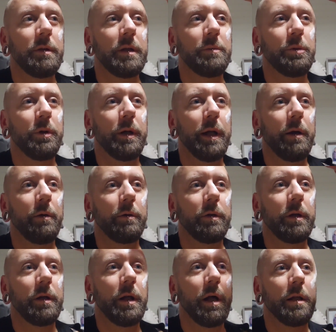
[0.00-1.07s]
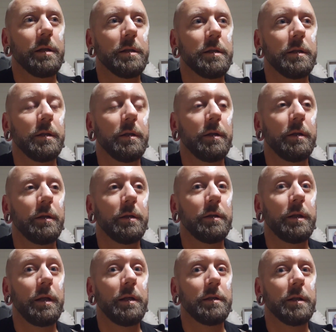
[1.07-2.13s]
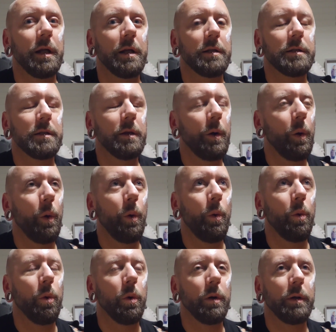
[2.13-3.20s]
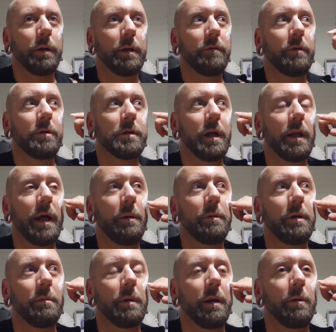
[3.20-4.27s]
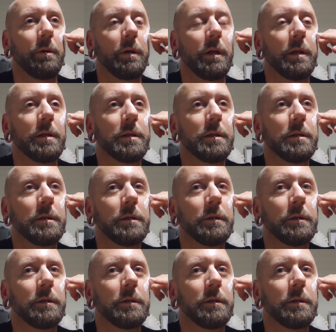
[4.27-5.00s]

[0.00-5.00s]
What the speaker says: When you put that on your nuts, these nuts. Ooh, feels like that when you blow on this.